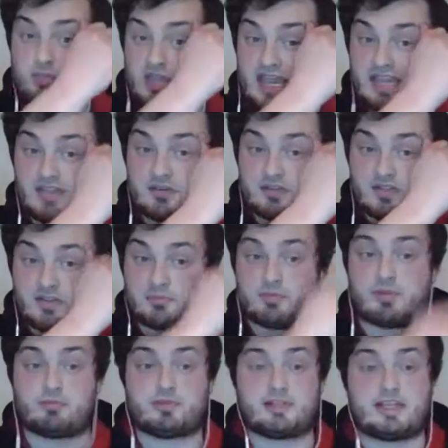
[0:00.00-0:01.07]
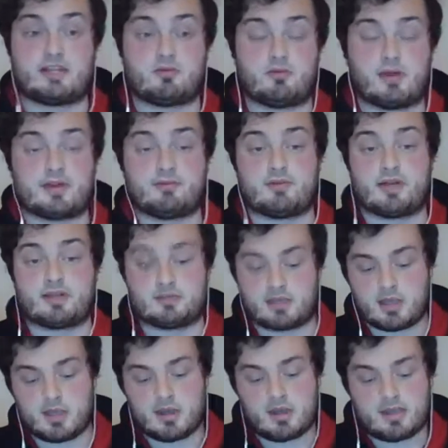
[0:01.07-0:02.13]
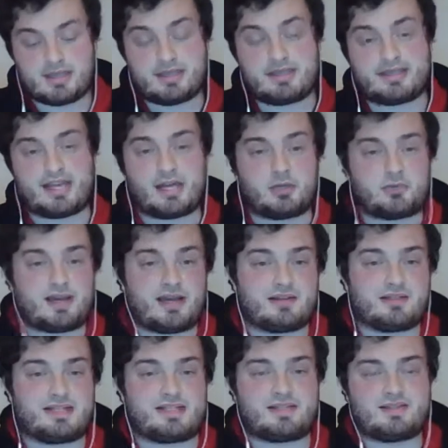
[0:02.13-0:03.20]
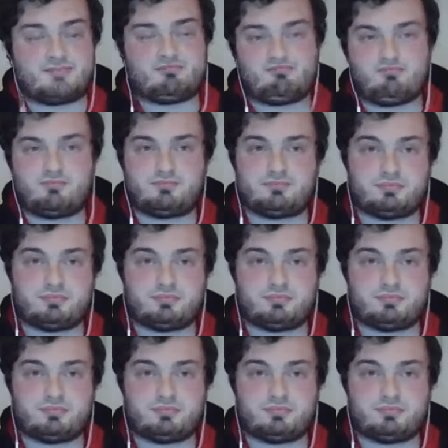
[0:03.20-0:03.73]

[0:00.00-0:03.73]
taken to the Premier League quite well. Kyle Bartley's